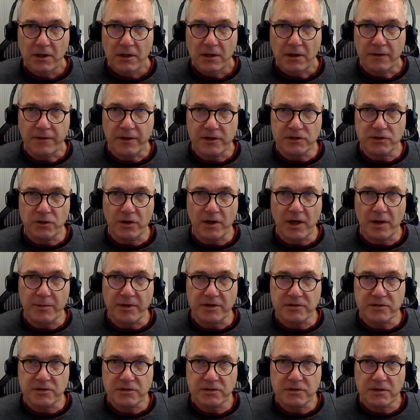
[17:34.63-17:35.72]
And those
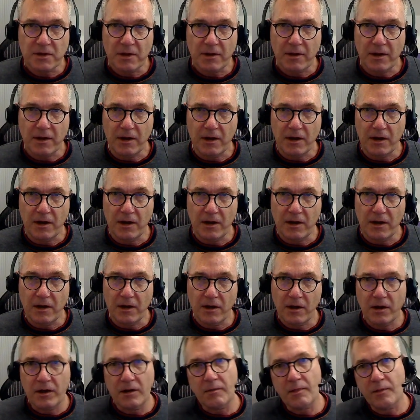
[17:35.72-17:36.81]
non-MS
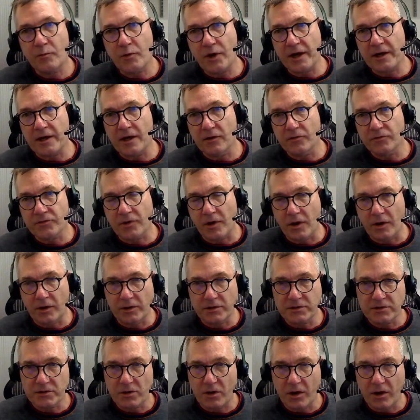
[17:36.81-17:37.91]
brain health
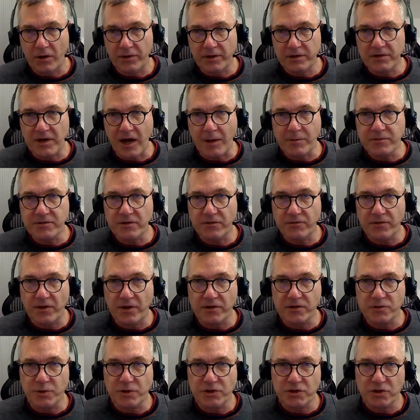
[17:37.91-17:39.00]
targets are the types of
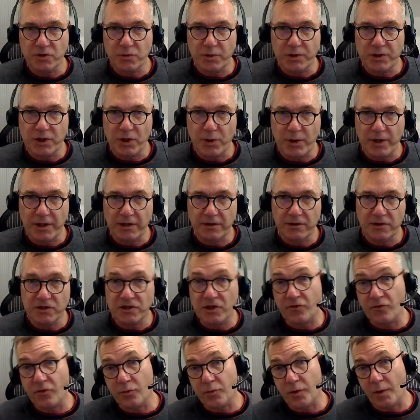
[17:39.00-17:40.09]
things we should be doing in the
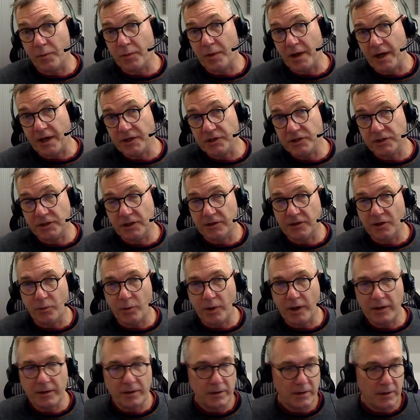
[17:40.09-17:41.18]
general population
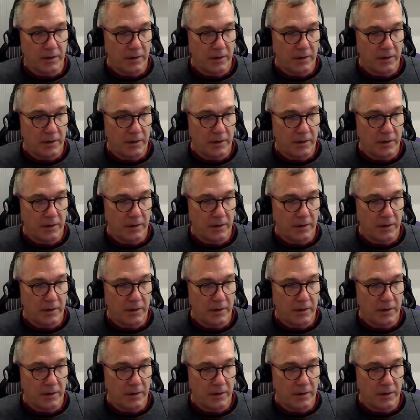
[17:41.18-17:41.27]
anyway.